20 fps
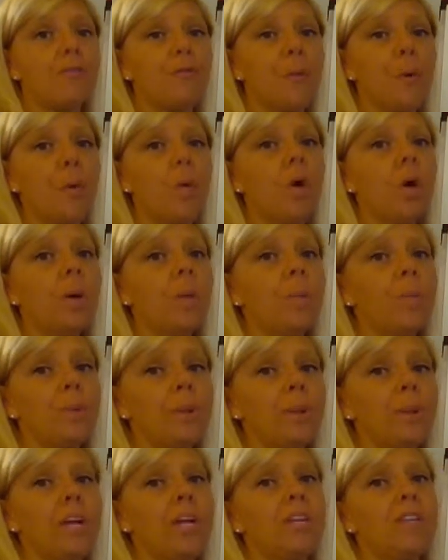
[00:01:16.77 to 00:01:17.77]
4
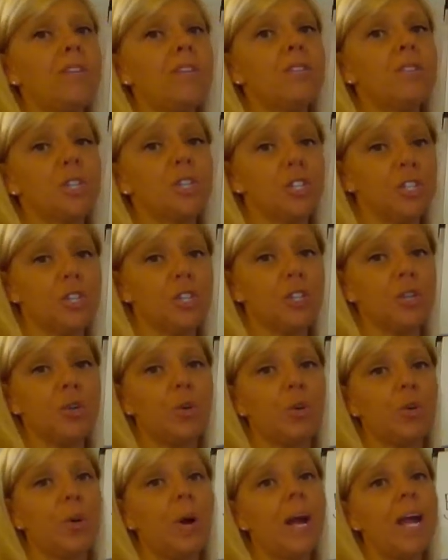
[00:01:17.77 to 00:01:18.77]
plus
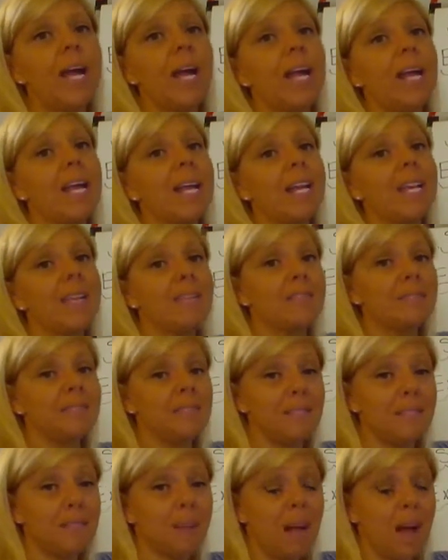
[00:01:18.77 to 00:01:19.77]
2 is
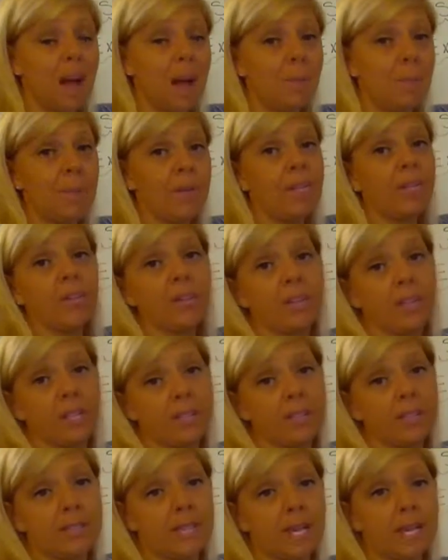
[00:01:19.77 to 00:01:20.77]
not bigger
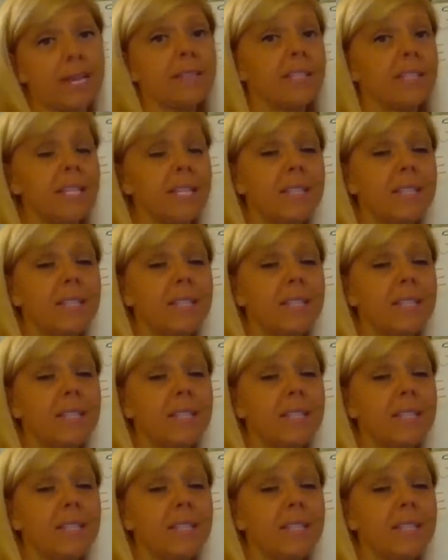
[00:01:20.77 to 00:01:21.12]
than 6.